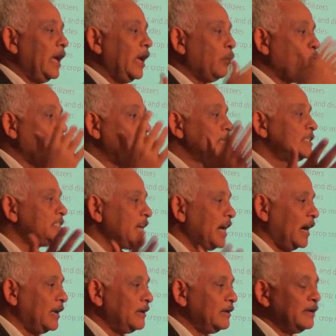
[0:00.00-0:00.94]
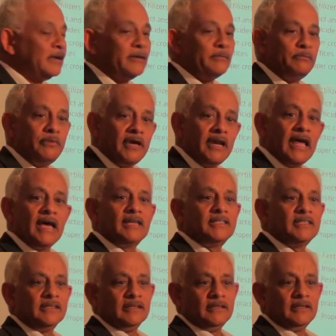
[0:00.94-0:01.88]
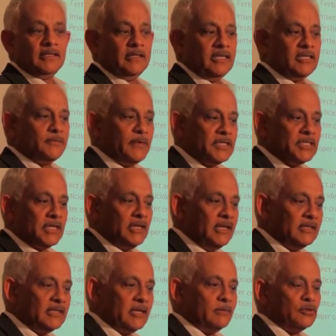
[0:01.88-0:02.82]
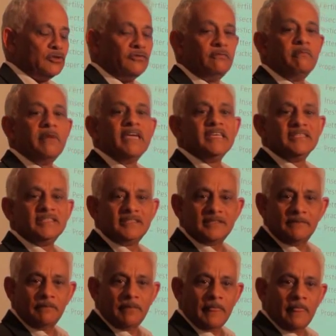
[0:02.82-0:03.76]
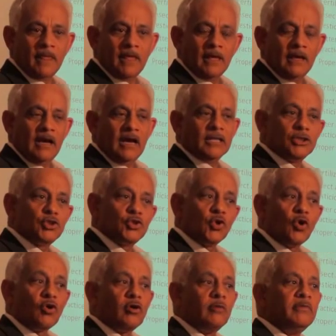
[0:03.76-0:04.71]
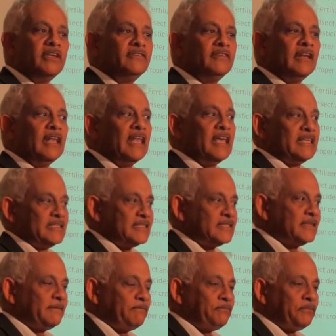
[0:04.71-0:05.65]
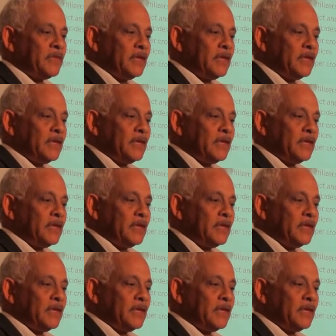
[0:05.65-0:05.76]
uh, one ton per hectare especially in terms of maize, and sorghum even less.